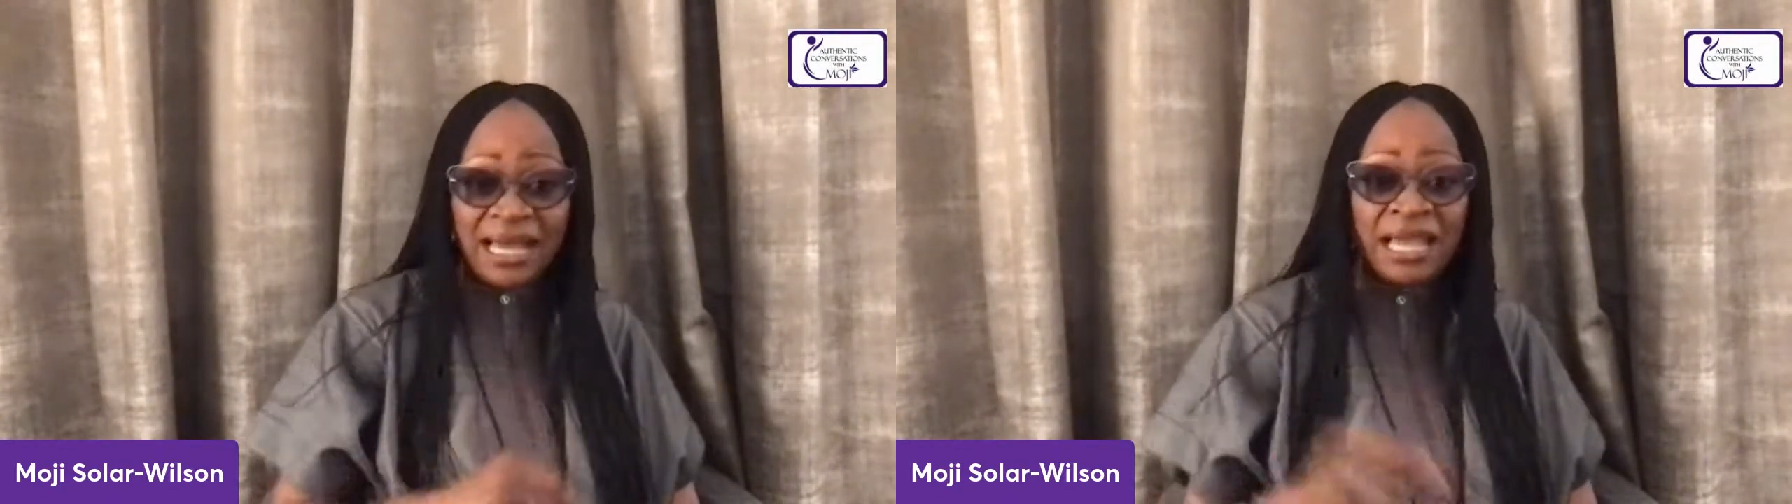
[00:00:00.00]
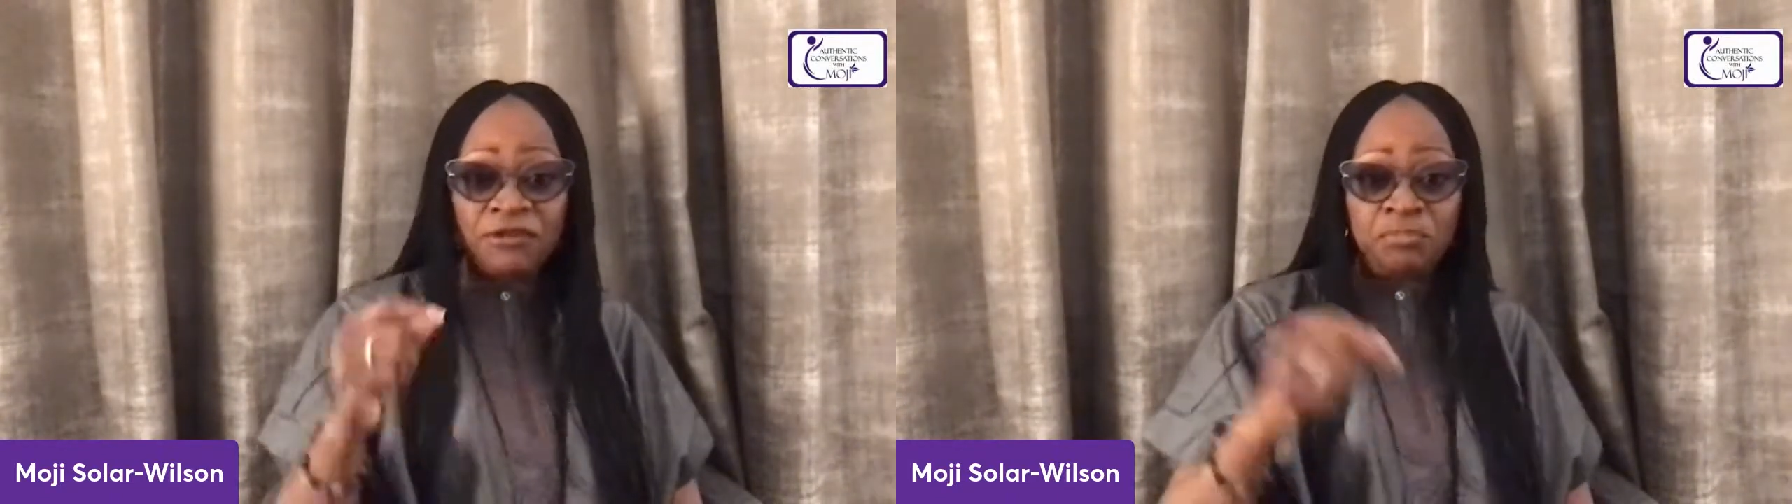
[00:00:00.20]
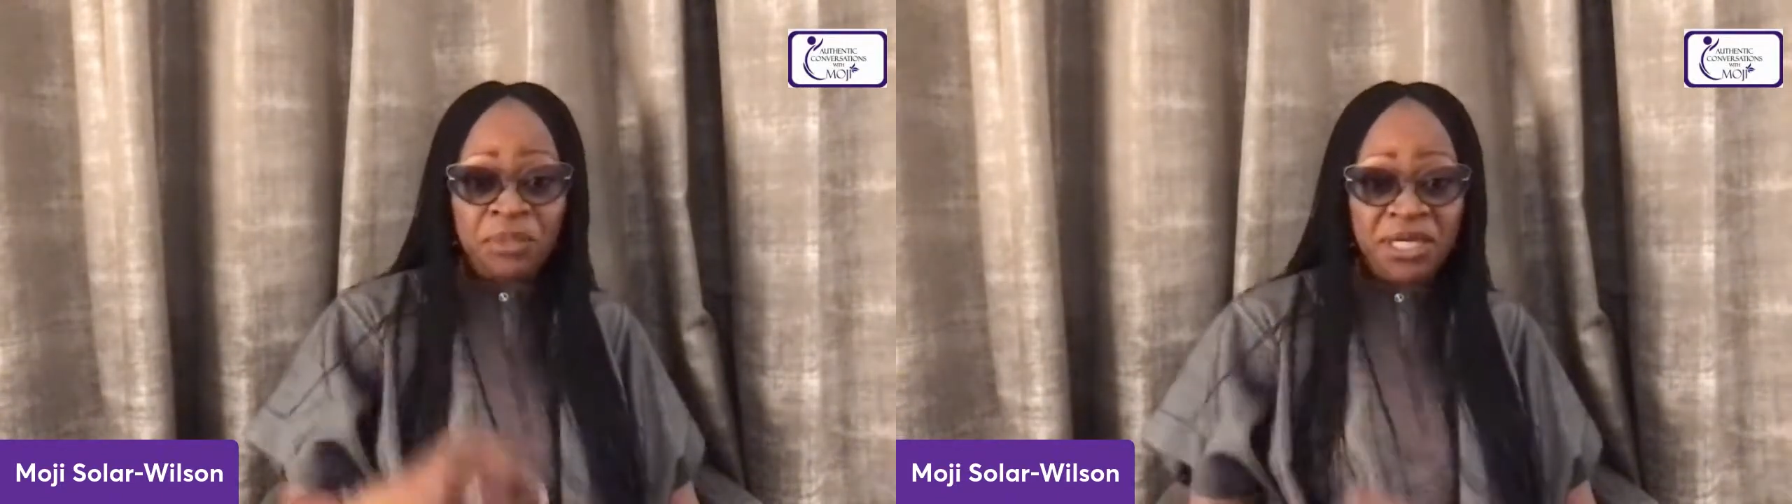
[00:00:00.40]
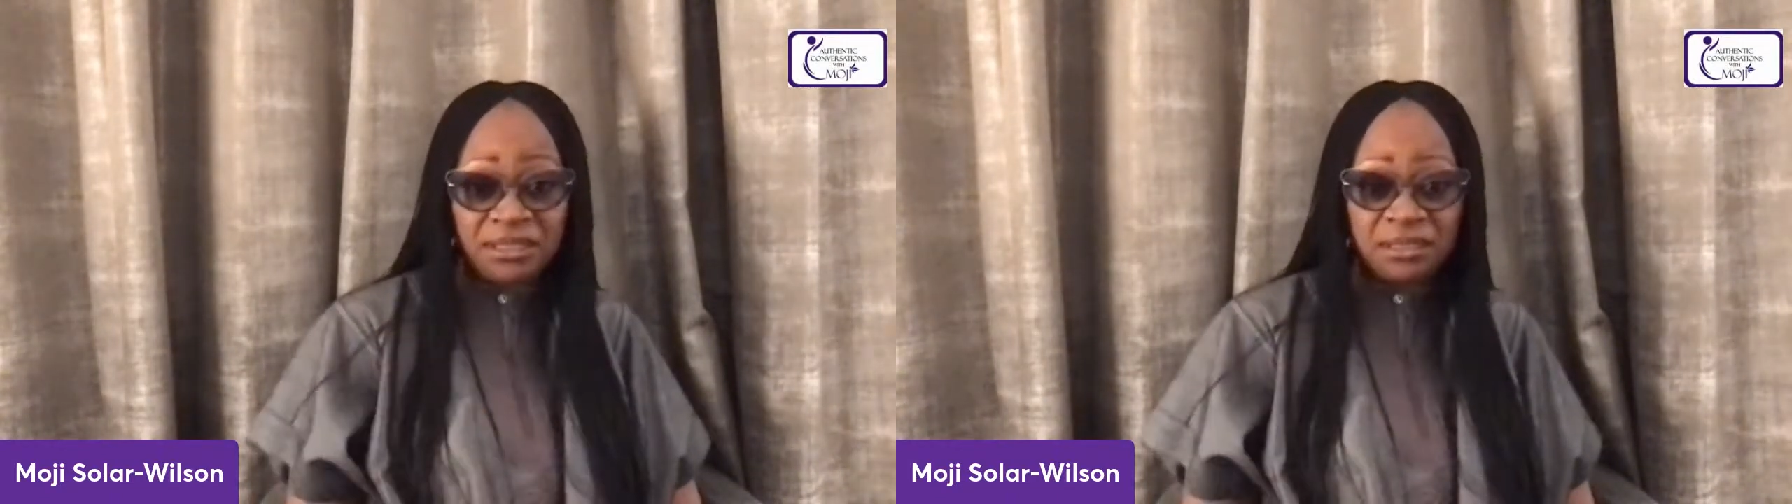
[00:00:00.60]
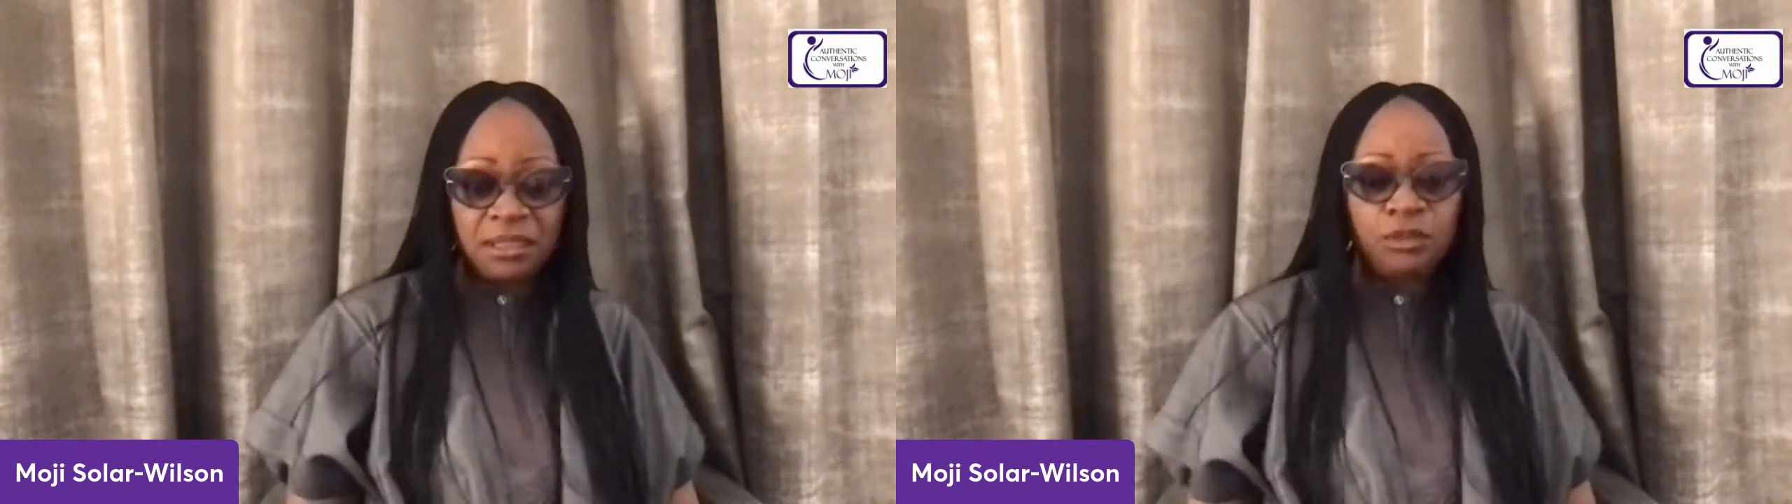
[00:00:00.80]
I
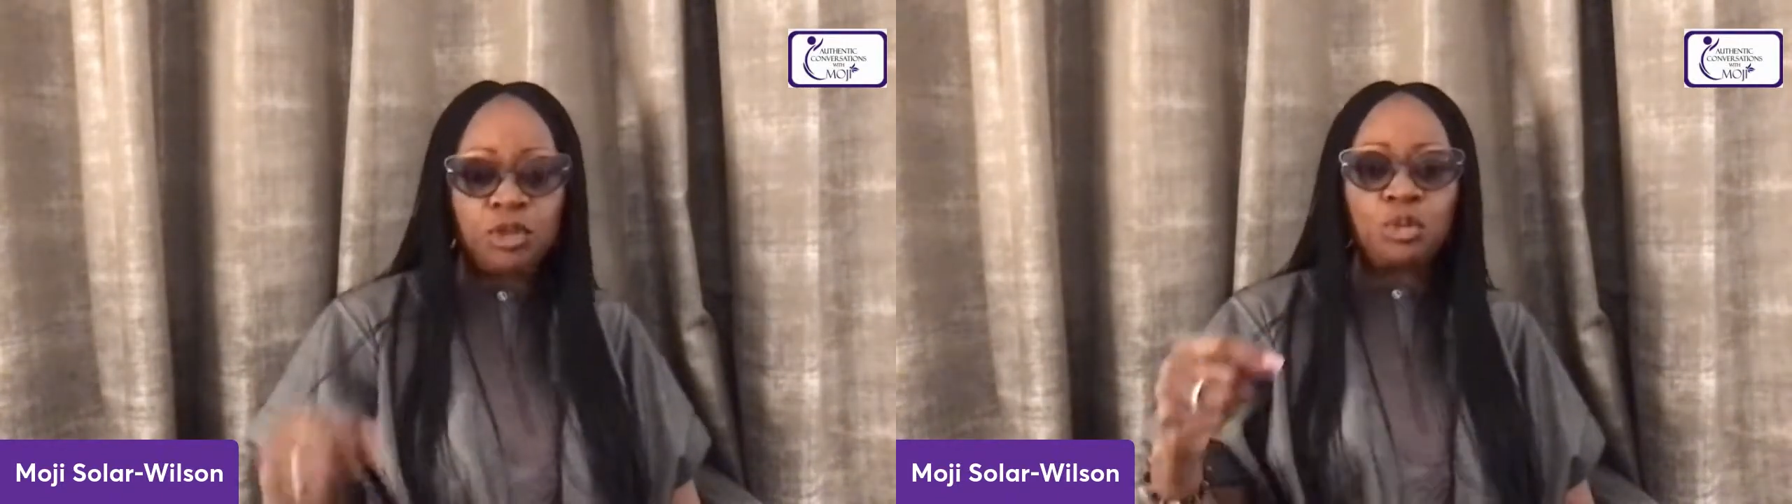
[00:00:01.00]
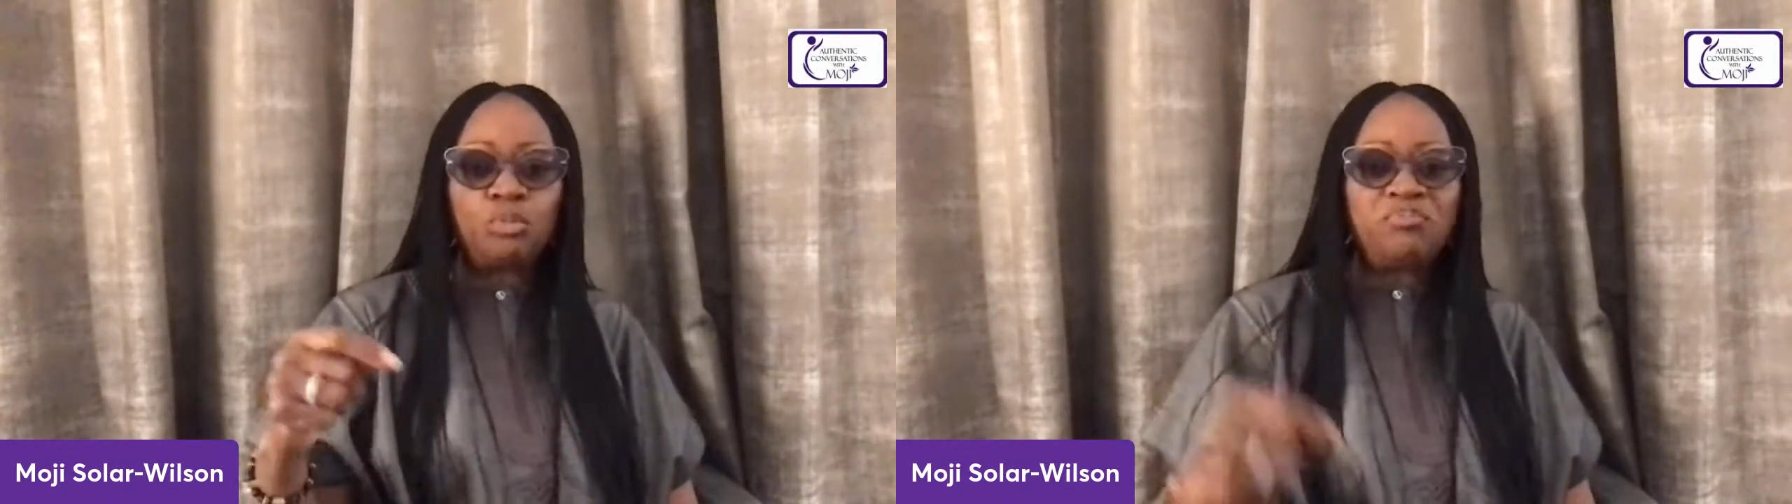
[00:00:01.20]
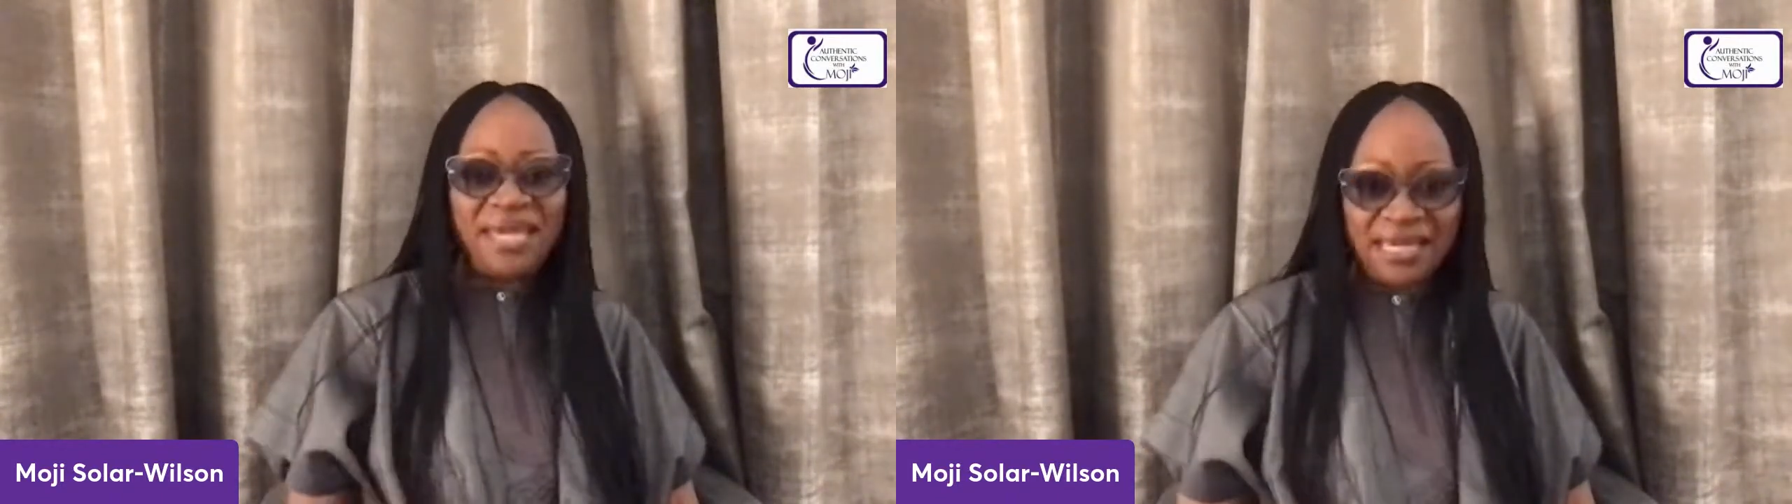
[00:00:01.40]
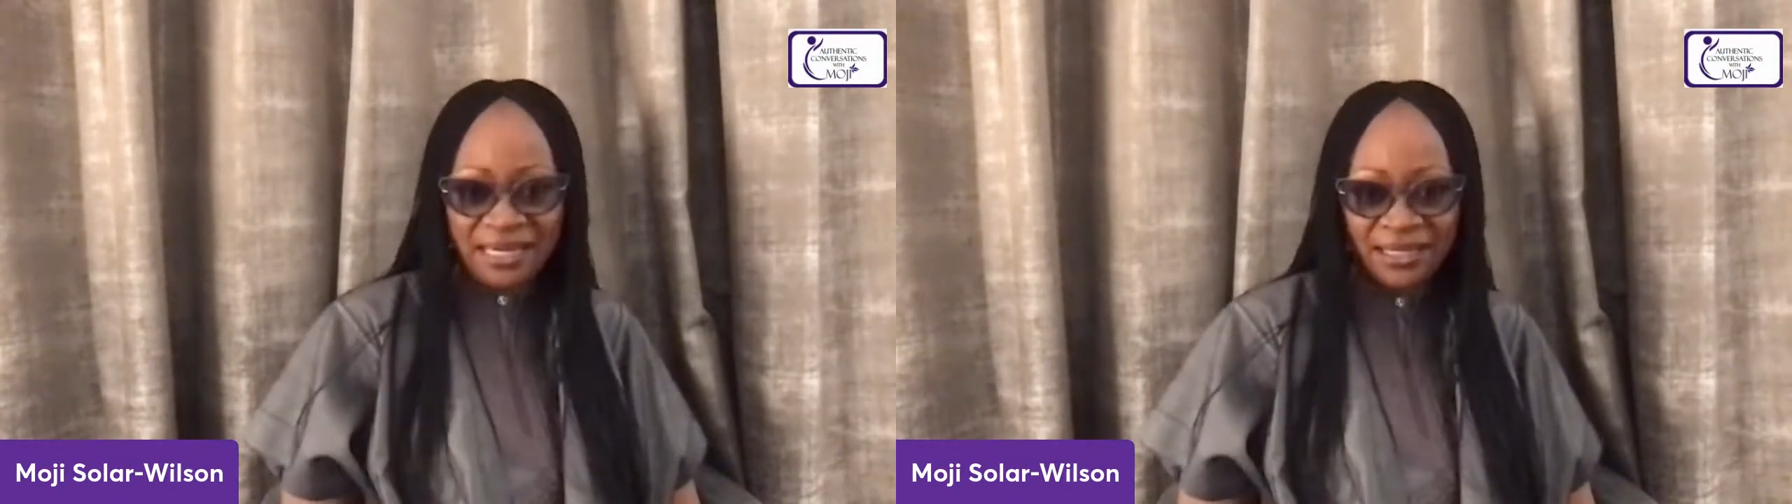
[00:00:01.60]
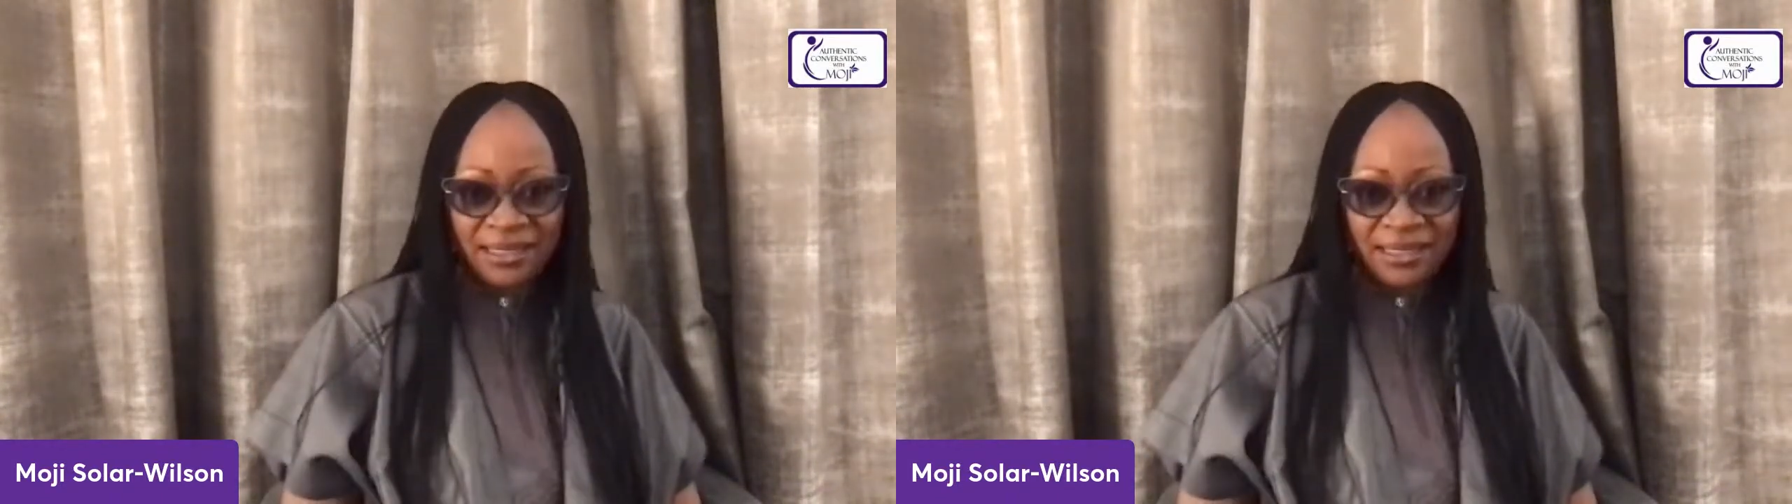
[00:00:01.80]
repeat, to me